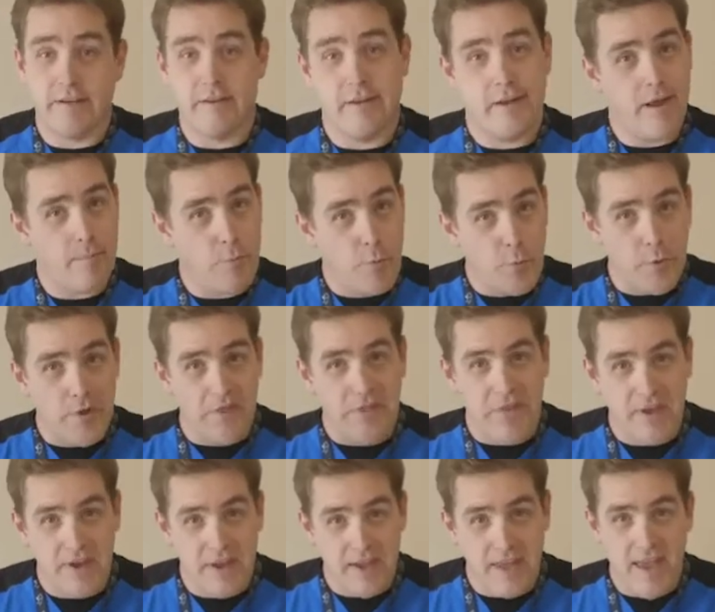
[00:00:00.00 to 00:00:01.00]
And the number 1
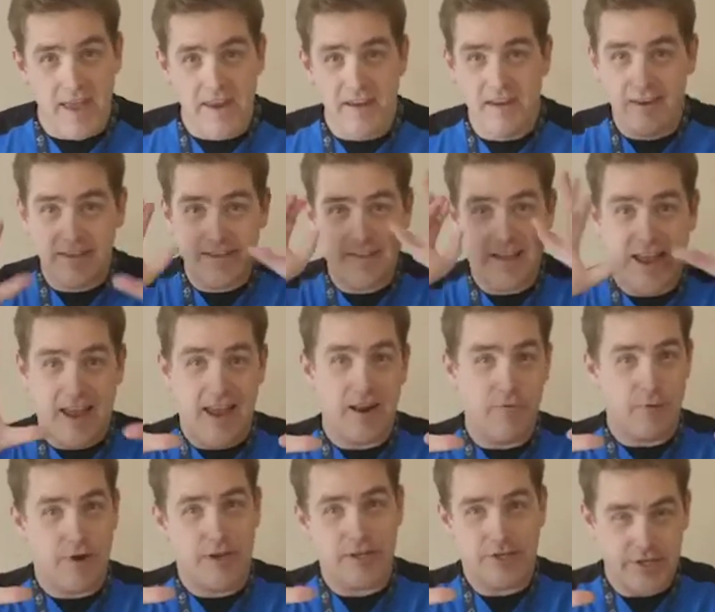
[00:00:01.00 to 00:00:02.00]
thing, again, is
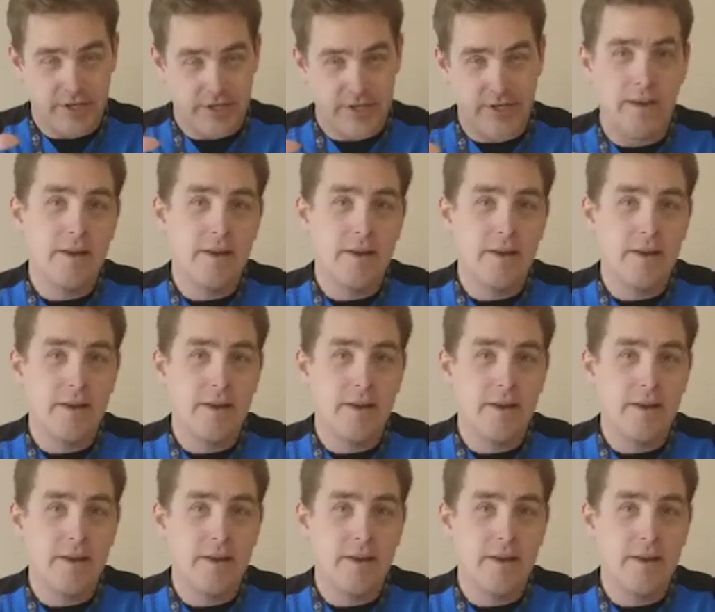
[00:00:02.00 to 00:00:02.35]
hand washing.